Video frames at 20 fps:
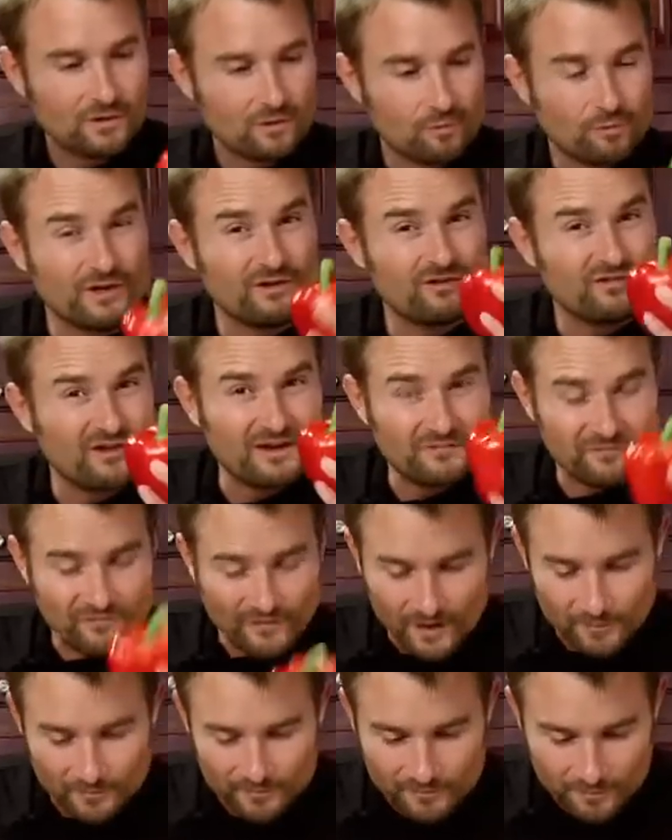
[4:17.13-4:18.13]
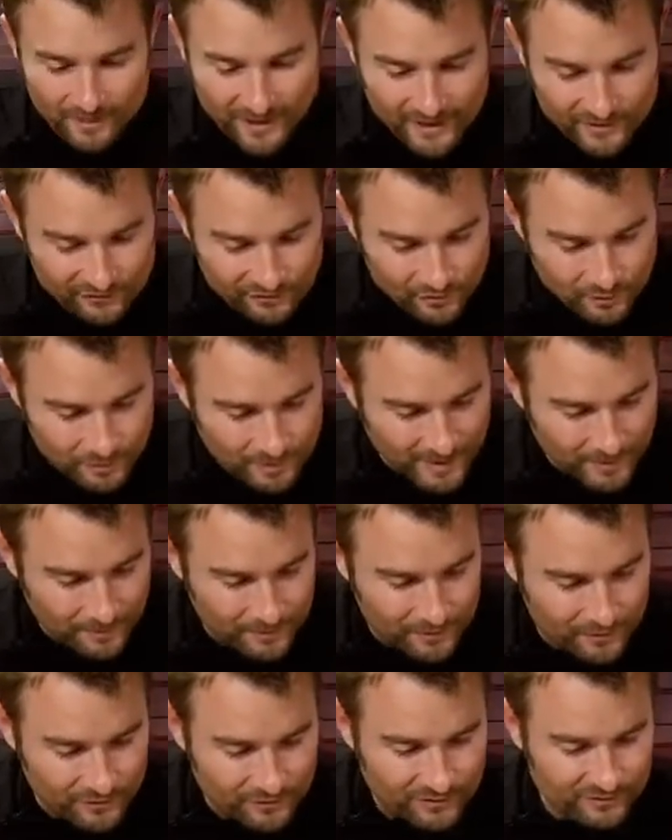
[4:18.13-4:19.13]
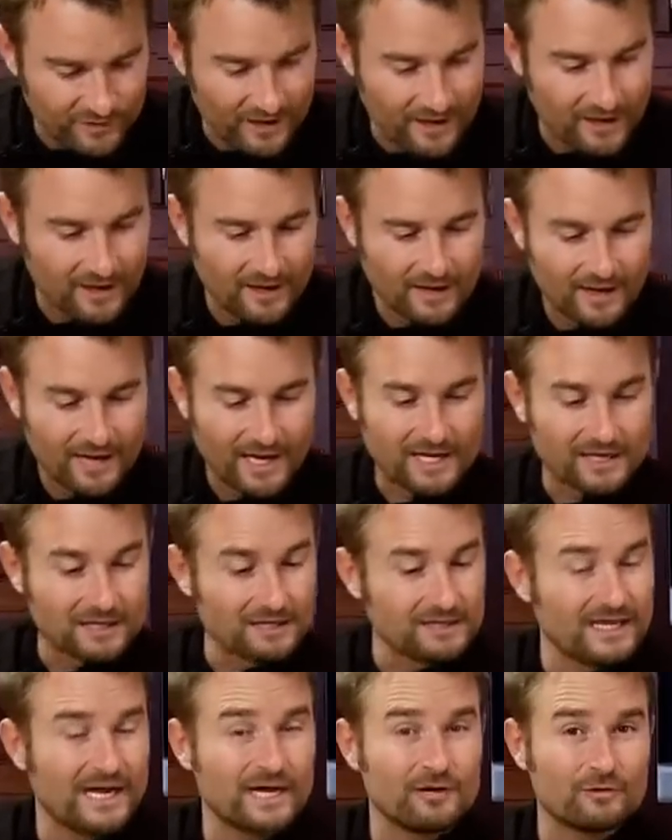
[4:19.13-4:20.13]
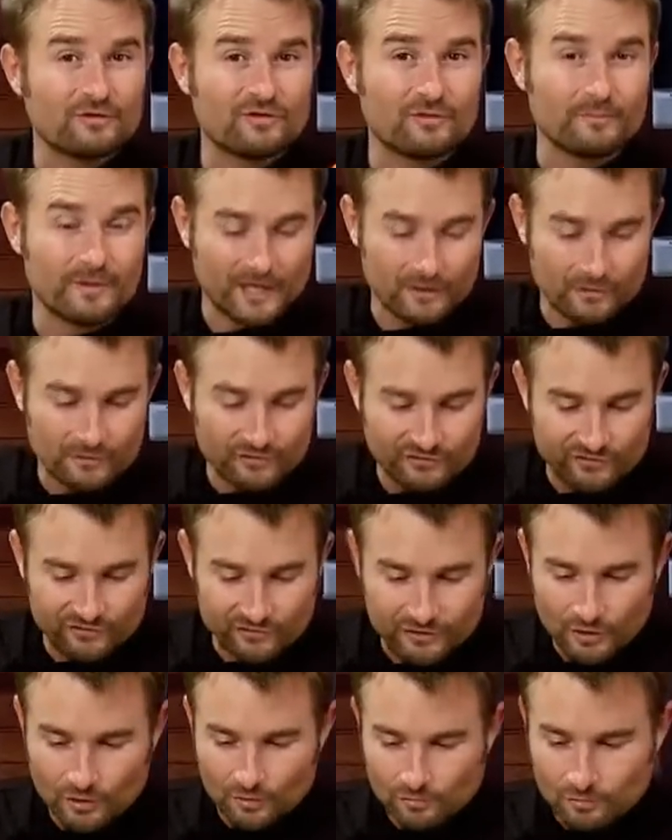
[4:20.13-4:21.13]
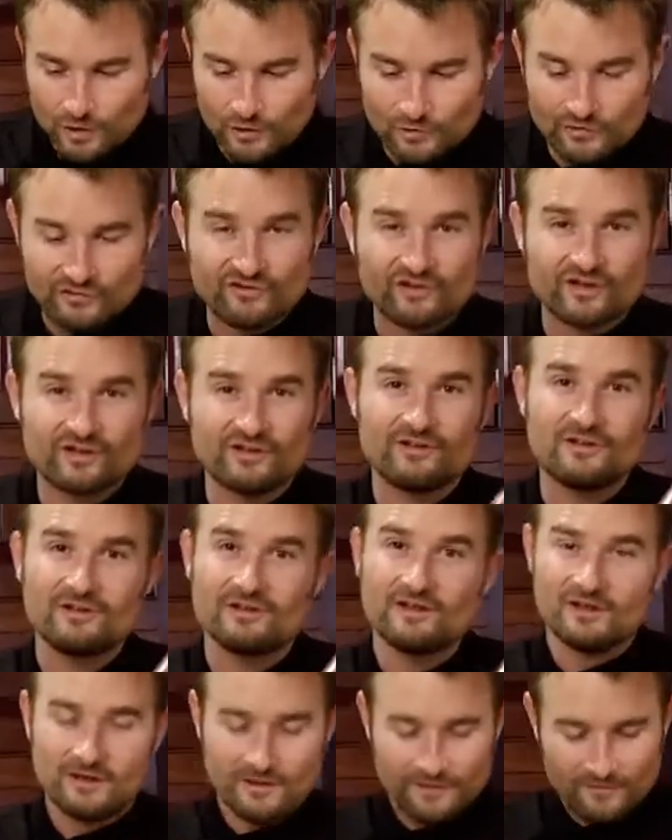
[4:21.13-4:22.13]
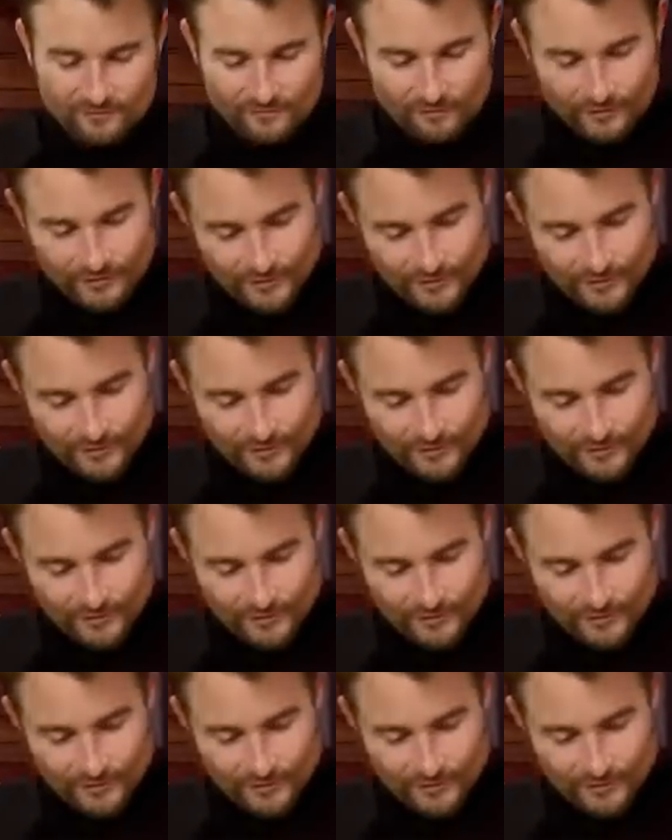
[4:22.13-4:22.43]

Windset Farms Maestro peppers and Allegro tomatoes slow roasted for